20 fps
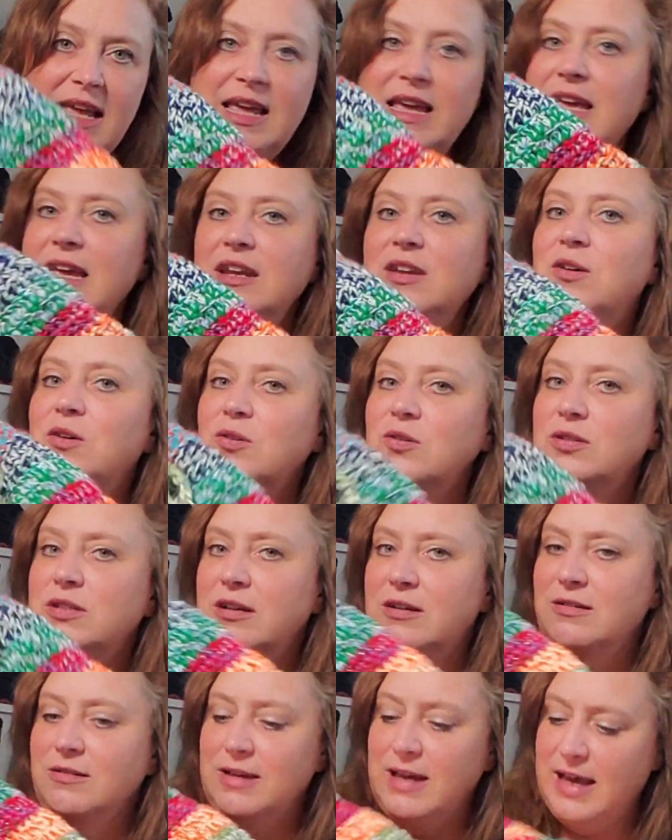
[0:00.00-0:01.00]
It can
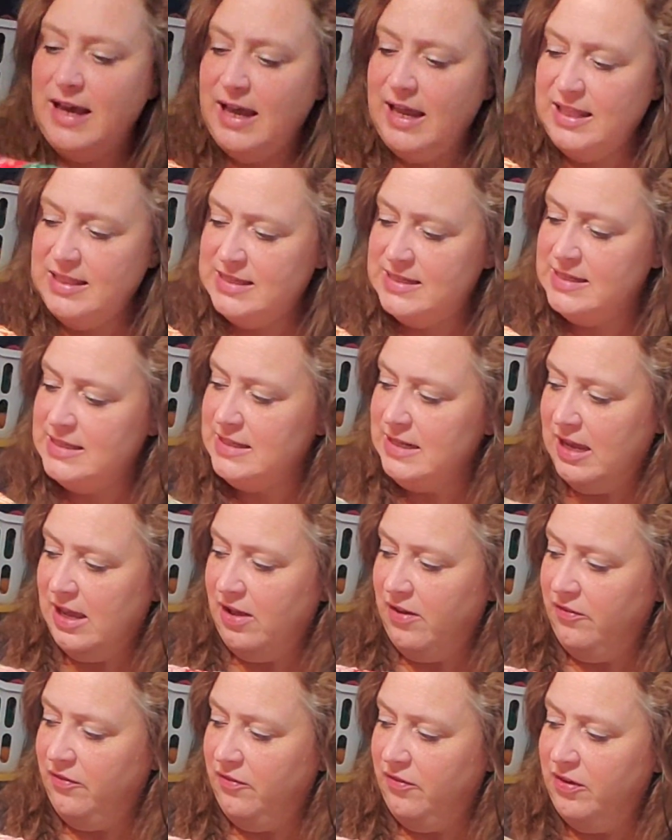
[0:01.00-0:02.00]
hold all kinds of
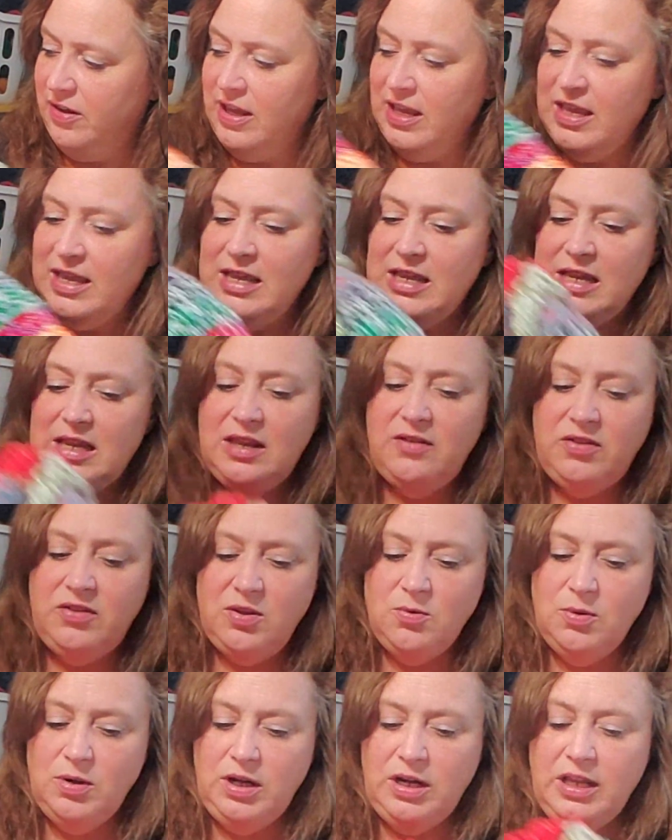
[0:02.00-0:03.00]
stuff.
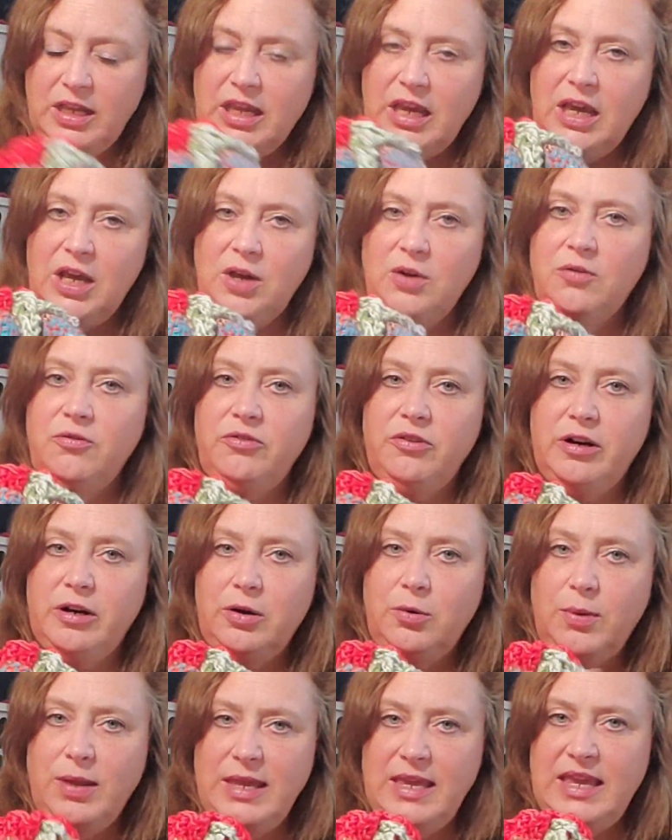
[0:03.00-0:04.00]
If you wanted to go
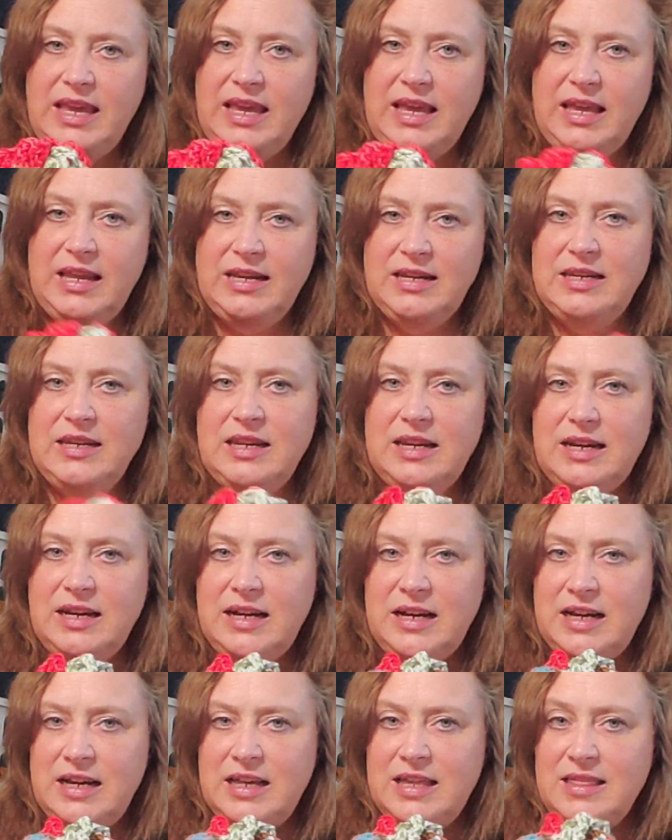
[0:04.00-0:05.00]
for a weekend,
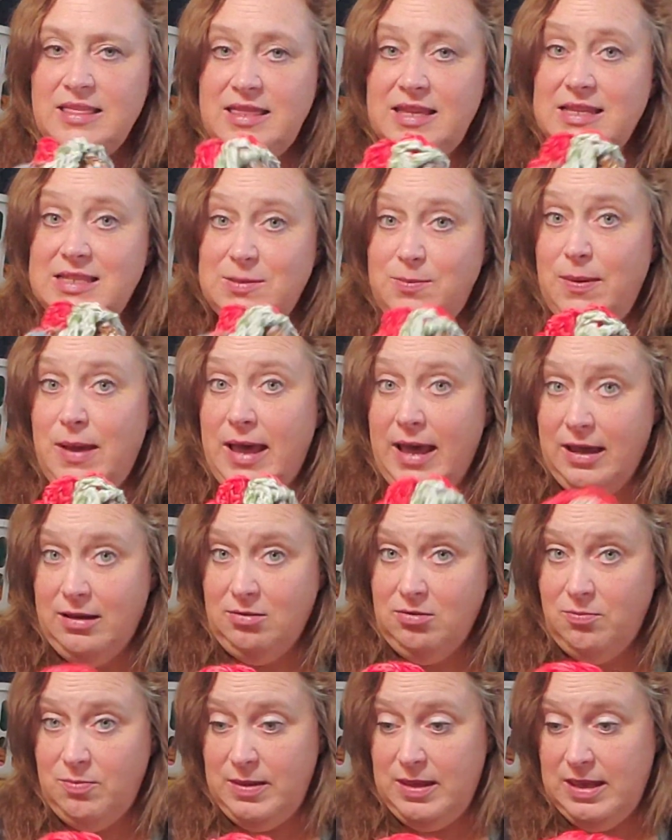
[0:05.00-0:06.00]
this
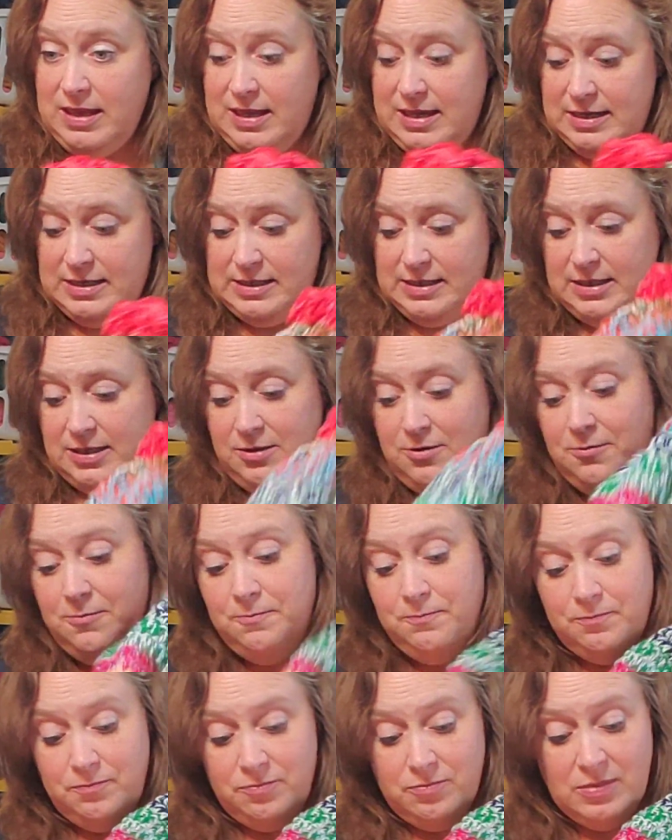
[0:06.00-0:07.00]
bag would be it.
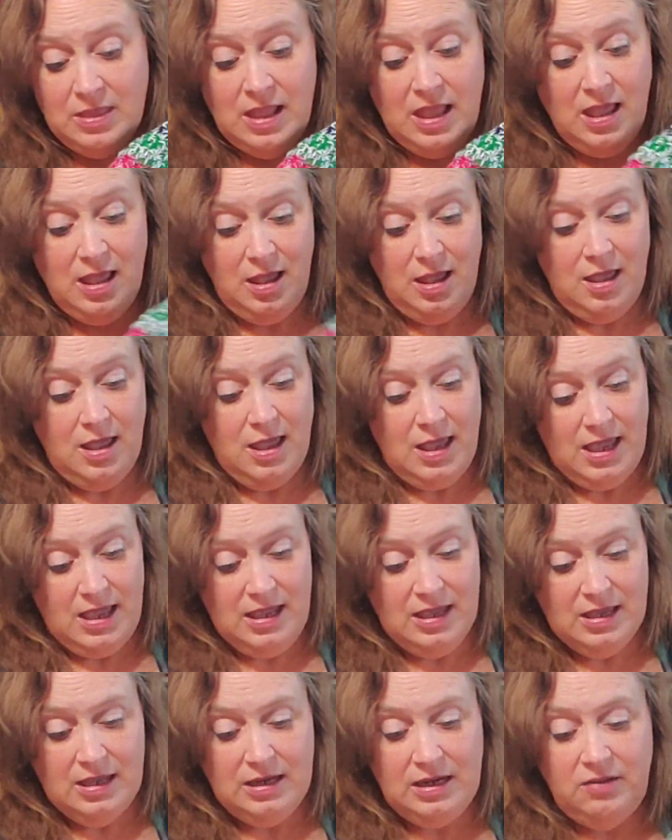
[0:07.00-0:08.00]

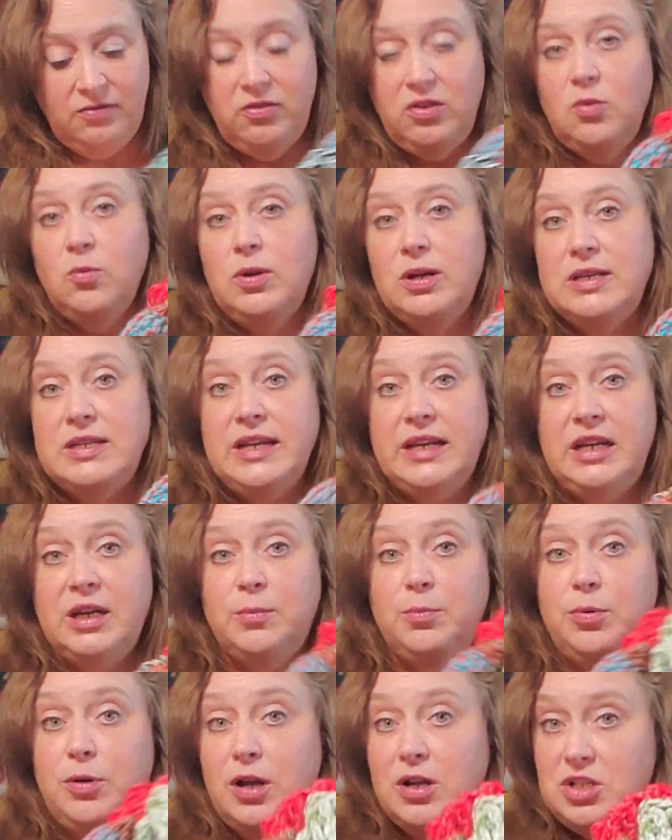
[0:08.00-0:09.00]
And if you want to take
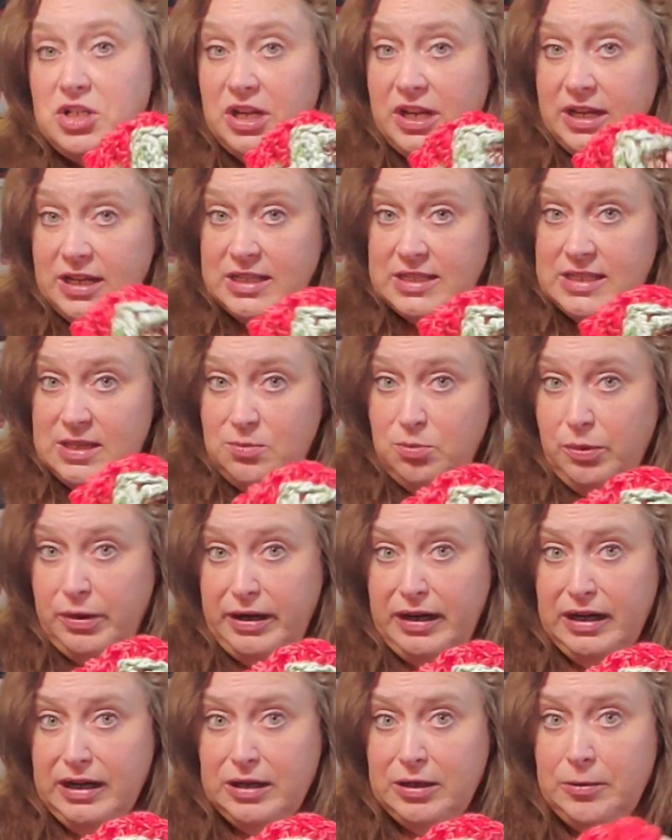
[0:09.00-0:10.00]
your project
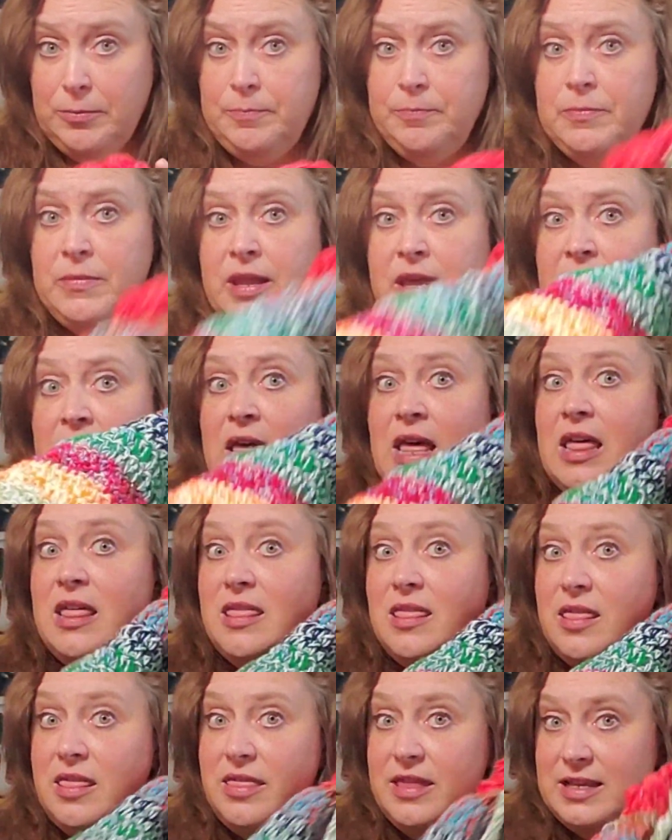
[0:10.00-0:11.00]
somewhere,
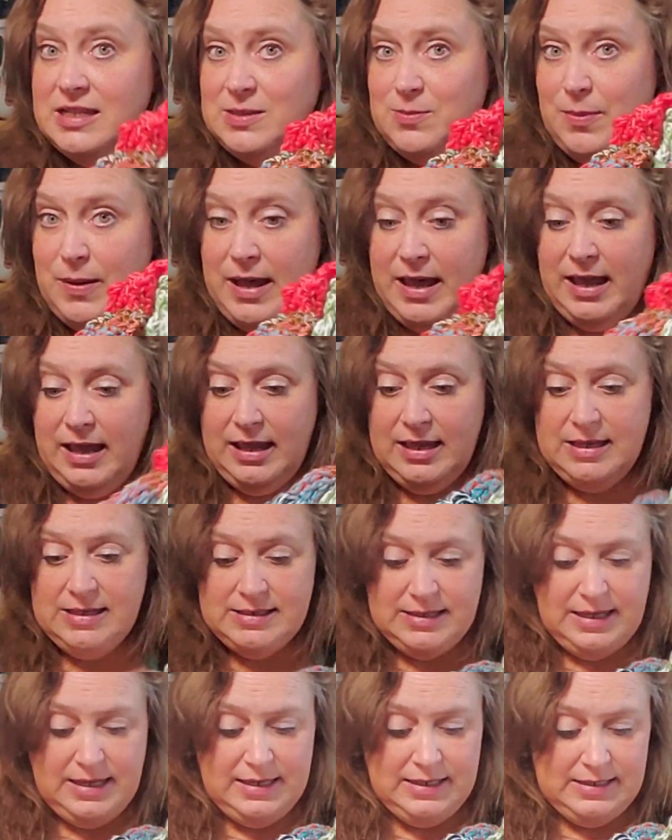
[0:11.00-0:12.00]
this bag
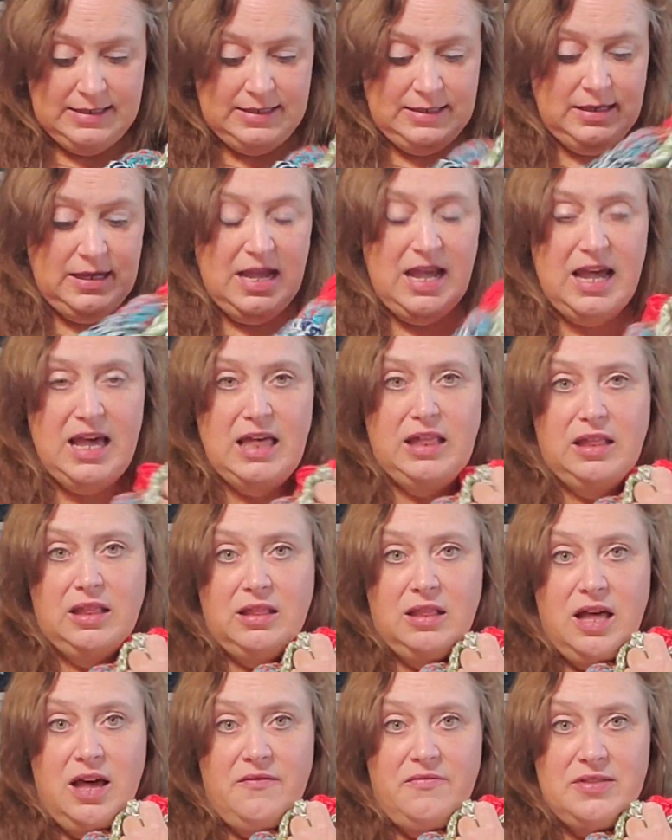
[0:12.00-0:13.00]
is it. I
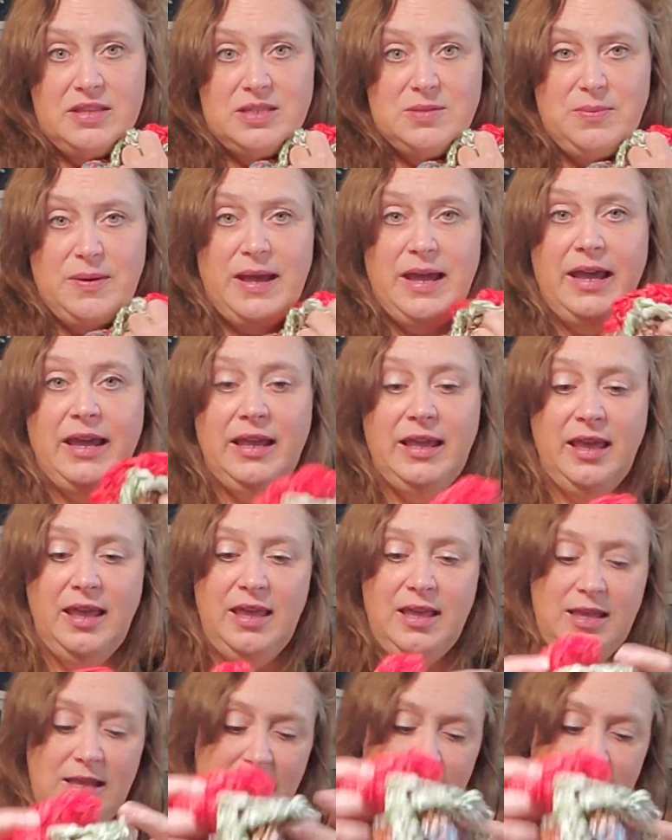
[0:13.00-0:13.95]
love this bag.